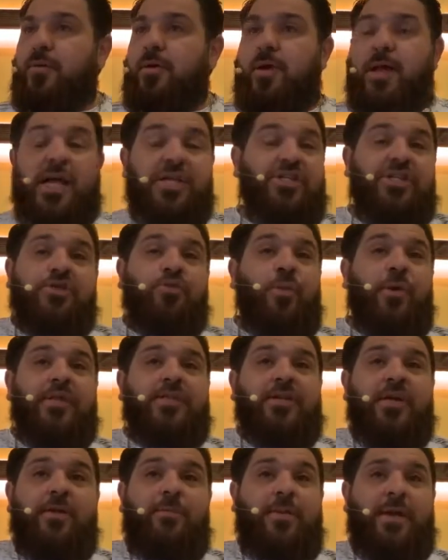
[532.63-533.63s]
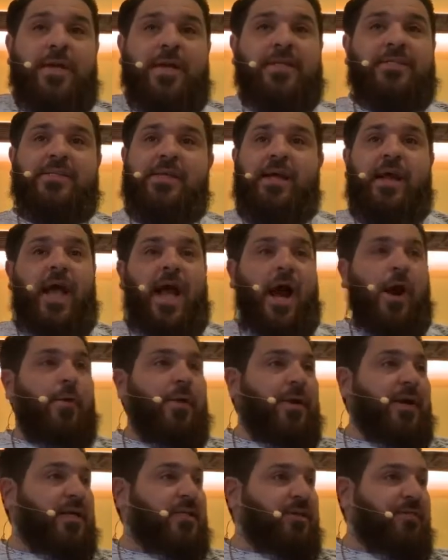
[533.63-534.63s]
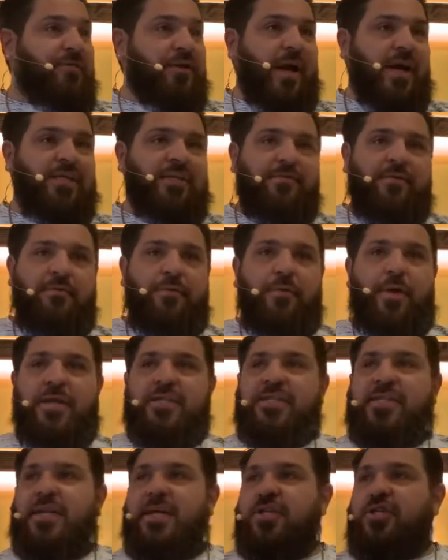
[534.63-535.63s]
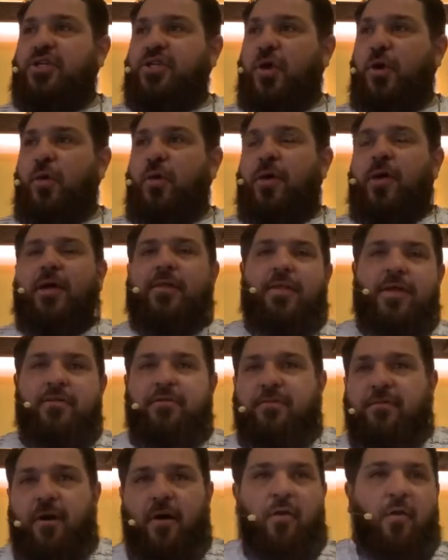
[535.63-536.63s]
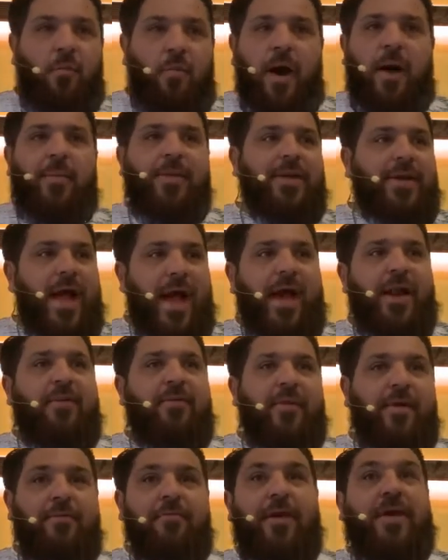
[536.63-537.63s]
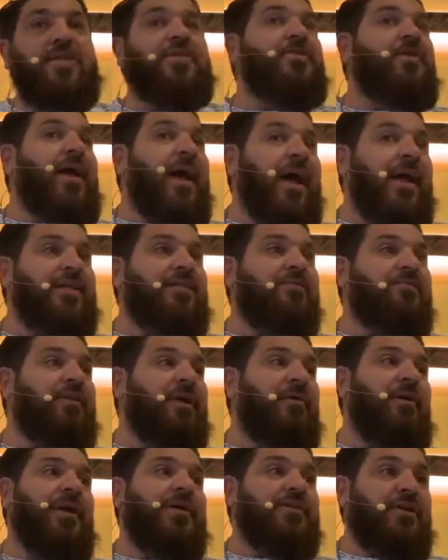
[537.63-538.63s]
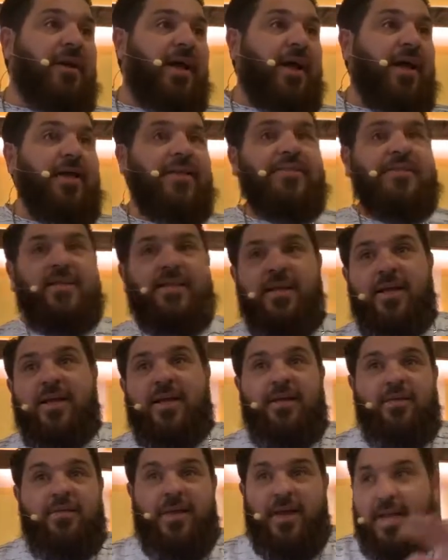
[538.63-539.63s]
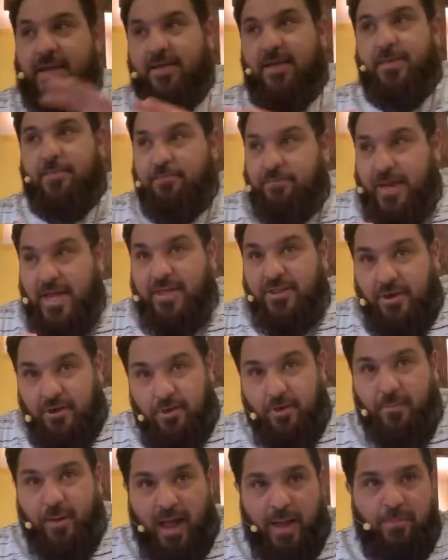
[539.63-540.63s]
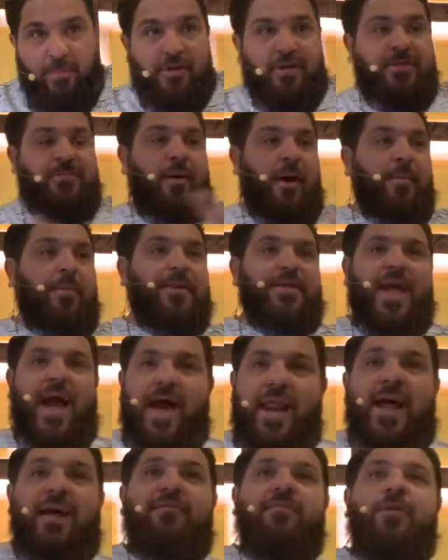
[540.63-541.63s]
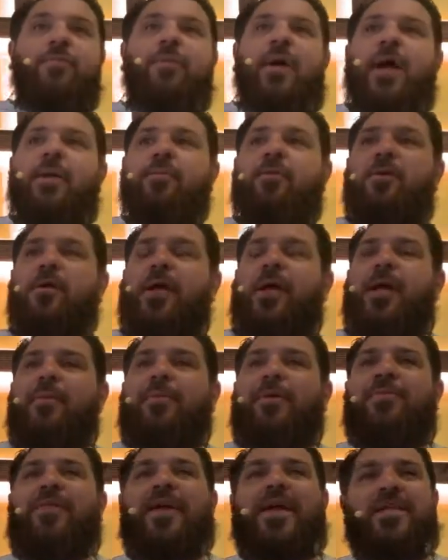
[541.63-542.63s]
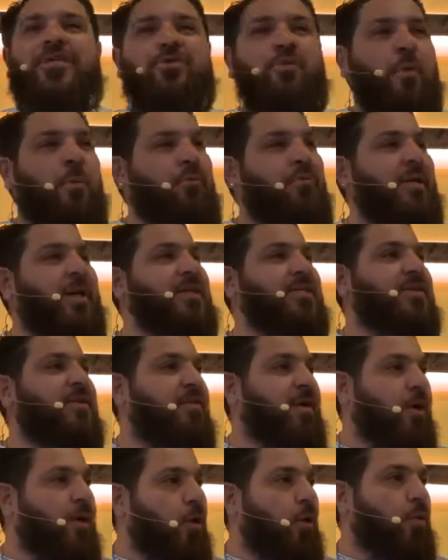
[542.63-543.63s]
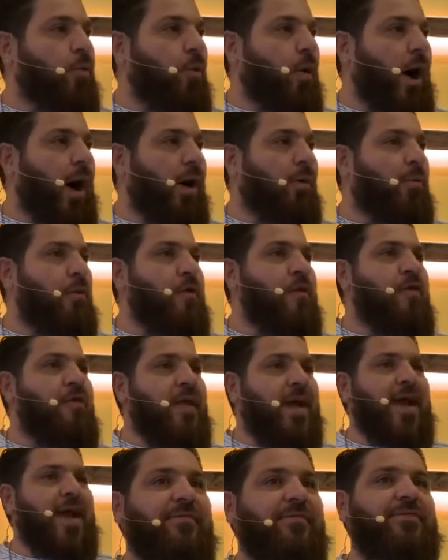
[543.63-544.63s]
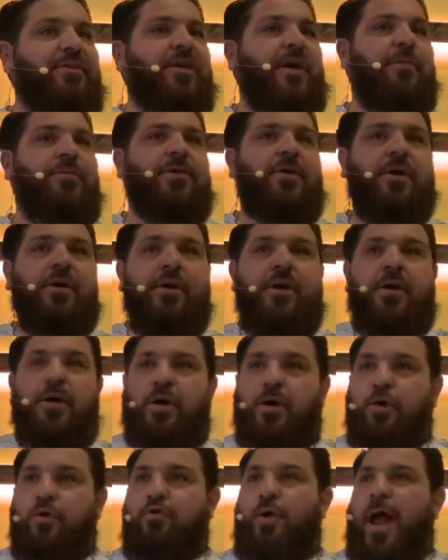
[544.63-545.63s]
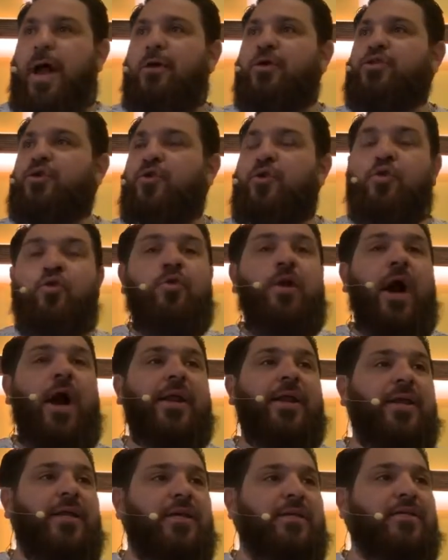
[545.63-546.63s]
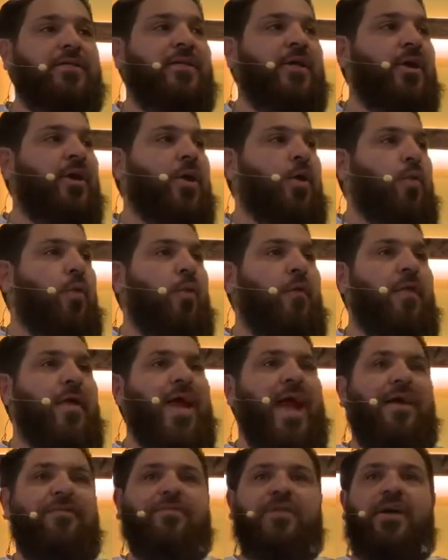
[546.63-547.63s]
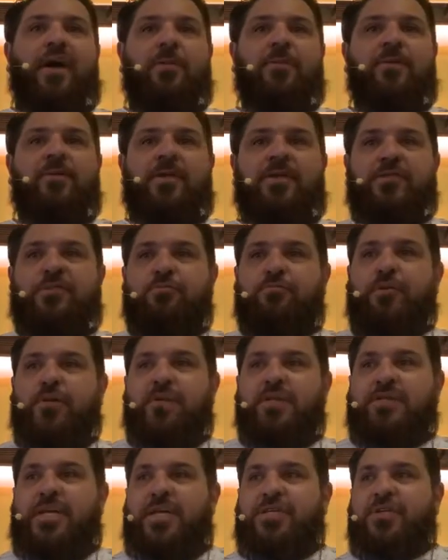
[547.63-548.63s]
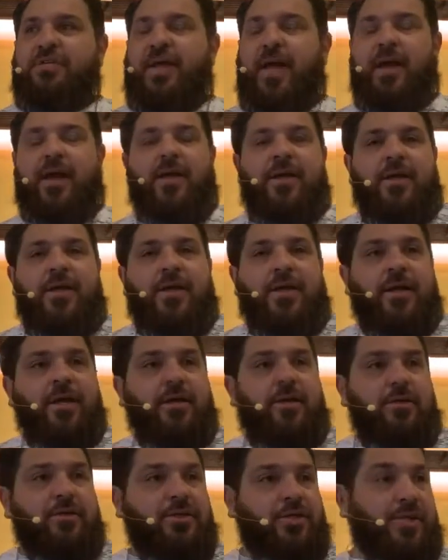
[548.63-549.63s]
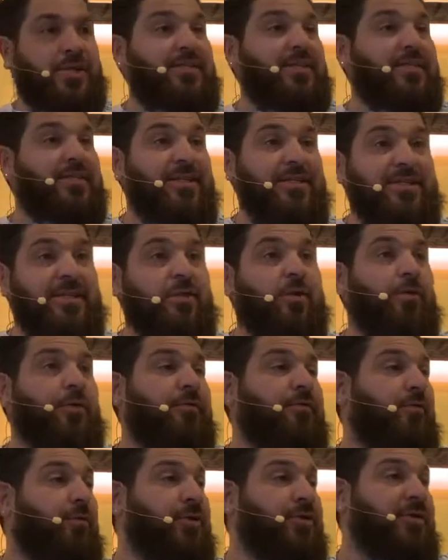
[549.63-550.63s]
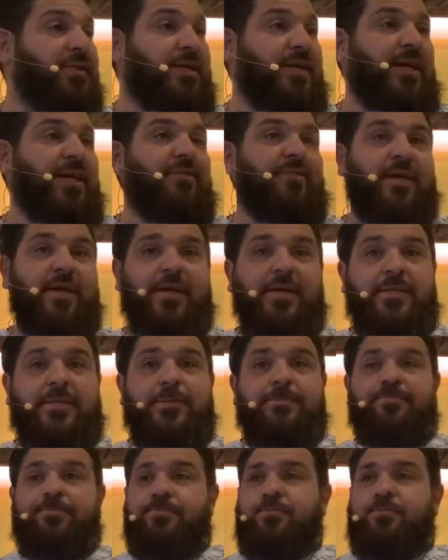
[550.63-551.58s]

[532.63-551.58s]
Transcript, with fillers: That's just what it's going to be. It's how it is. If you guys have ever raised kids, you know they follow mom and dad, and they raise their hands if they raise their hands, and they get they take their little Bible because mom and dad have their Bible. But they get to a place in their own walk where they to come to grounds with who God is, where they have to come to this realization that Jesus is the Lord of Lords and the King of Kings.